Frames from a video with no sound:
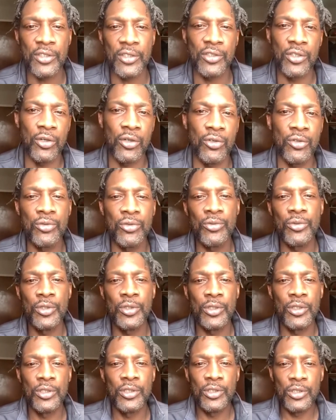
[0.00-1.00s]
So,
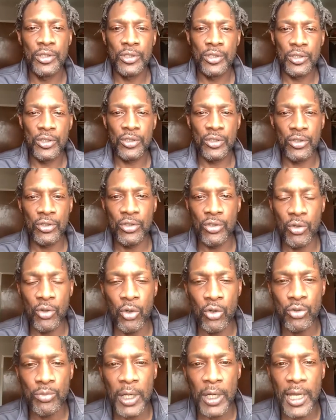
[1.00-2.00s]
you know,
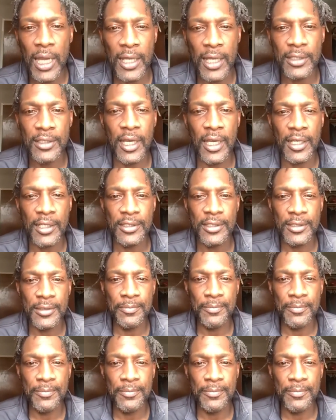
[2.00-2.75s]
those are my contacts.